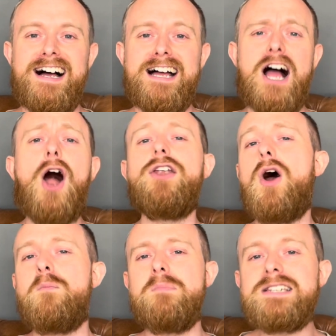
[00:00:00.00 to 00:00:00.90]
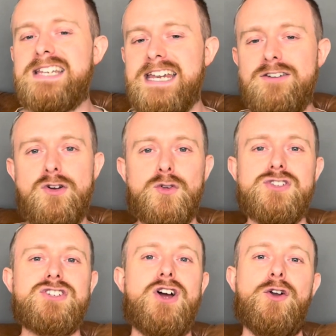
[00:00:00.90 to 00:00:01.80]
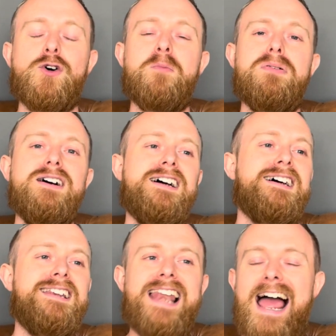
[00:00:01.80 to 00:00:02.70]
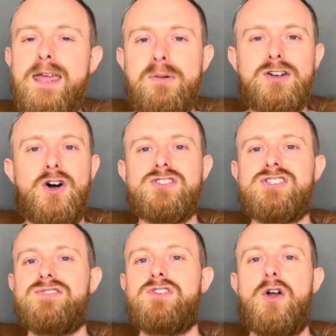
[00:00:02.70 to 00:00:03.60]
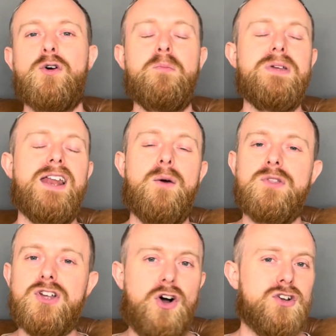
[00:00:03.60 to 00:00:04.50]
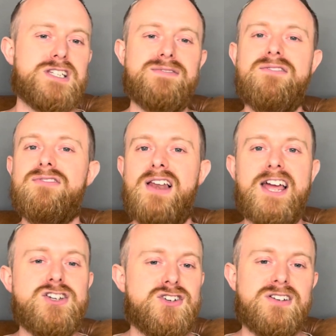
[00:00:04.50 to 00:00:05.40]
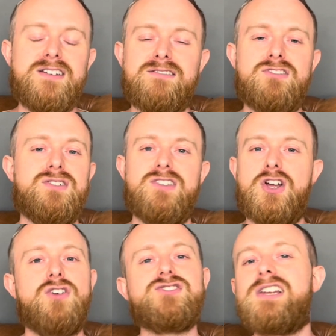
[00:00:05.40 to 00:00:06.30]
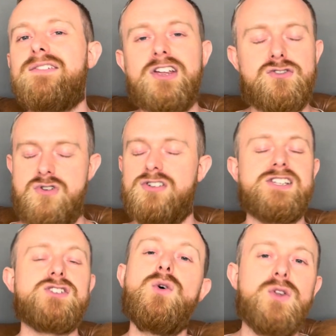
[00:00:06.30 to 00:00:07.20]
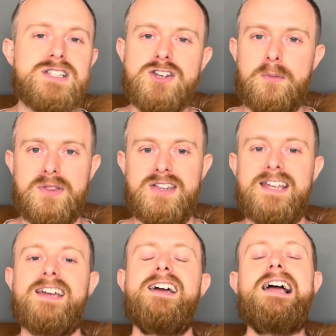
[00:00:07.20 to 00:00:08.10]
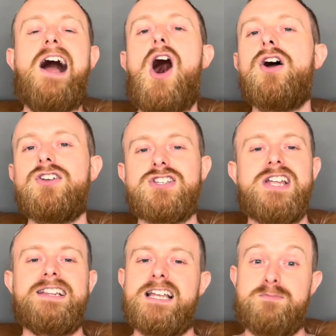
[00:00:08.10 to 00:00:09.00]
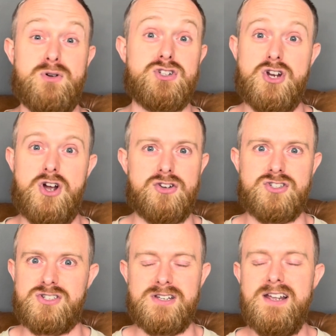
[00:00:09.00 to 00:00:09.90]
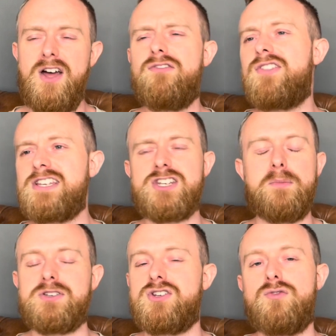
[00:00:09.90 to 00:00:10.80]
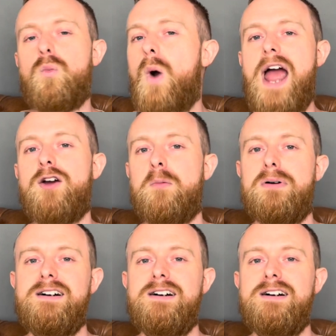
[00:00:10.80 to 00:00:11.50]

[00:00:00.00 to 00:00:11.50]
Uh, I know materials has gone up, labour costs have gone up, you know, with the cost of inflation and the cost of living crisis and all this type of thing. I understand that's pushed costs for this type of stuff way up.